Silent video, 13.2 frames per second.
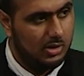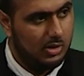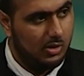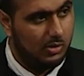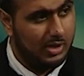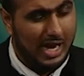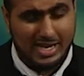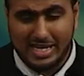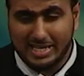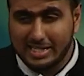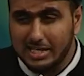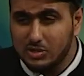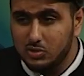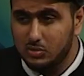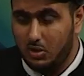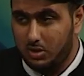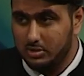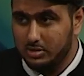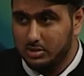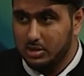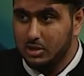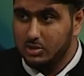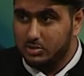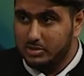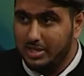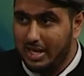Okay, and I kid you not,
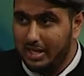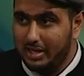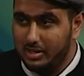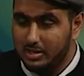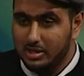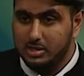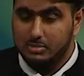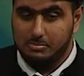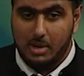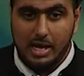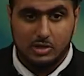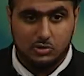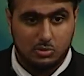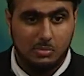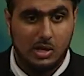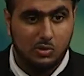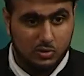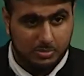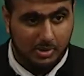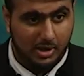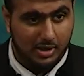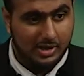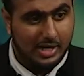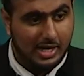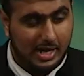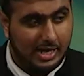today, my Jummah khutbah
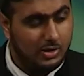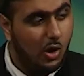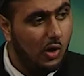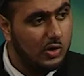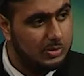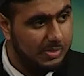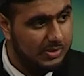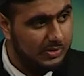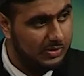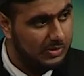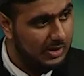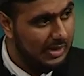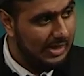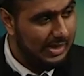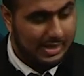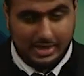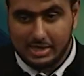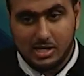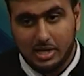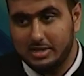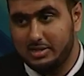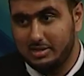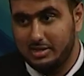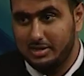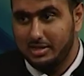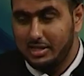in a hospital in London,
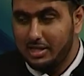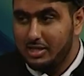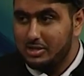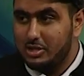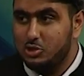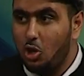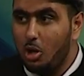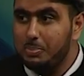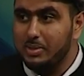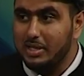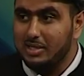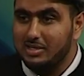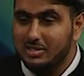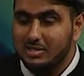the topic